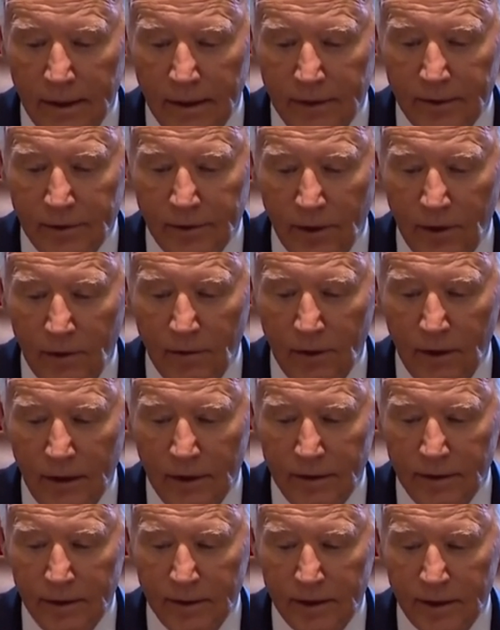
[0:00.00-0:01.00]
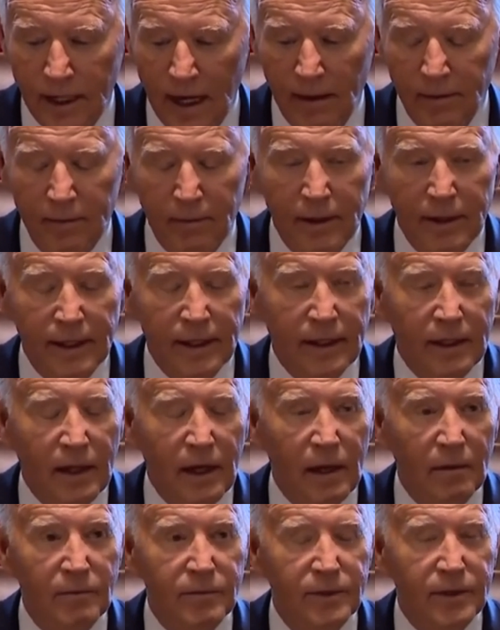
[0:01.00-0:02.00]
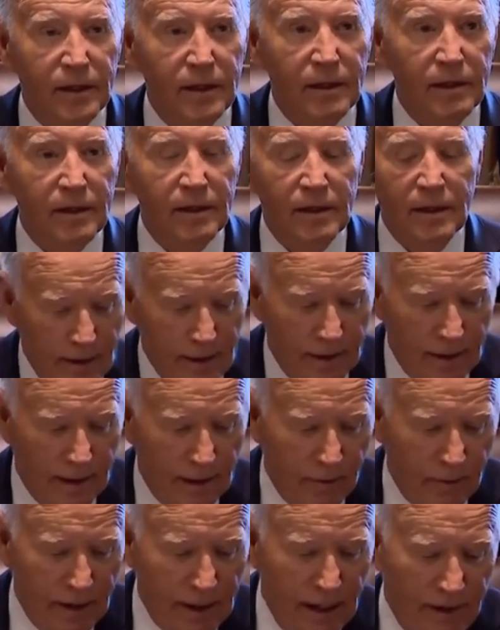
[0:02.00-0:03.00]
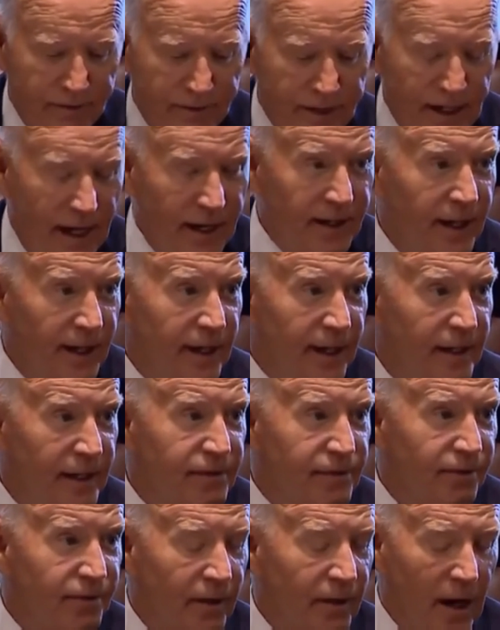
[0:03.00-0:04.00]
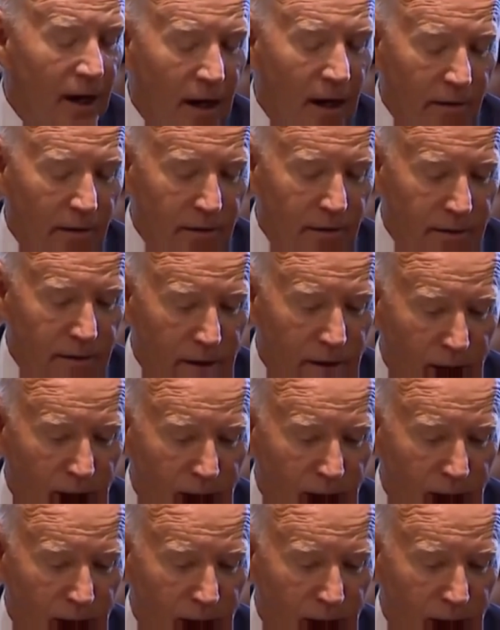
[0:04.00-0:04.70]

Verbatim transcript: uh, so uh, this cabinet meeting comes, uh, and we have 10 days for Congress,